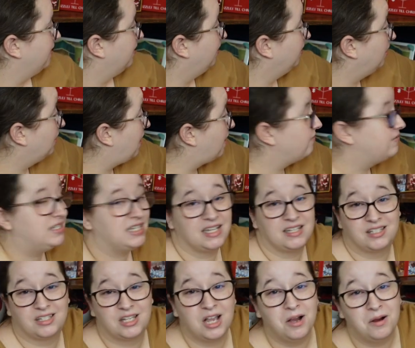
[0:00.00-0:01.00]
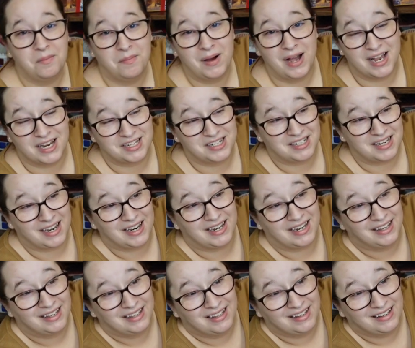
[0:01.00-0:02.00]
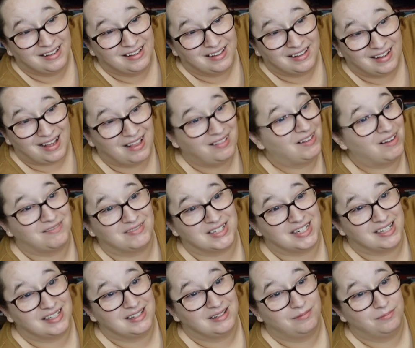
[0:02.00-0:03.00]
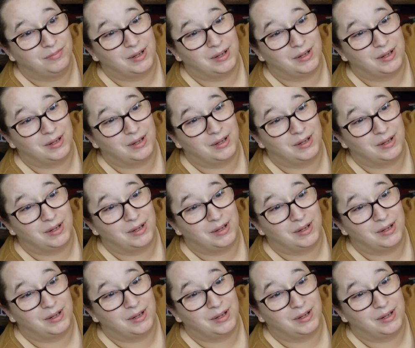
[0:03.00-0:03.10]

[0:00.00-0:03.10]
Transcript: Loved it so much. Like, I loved it.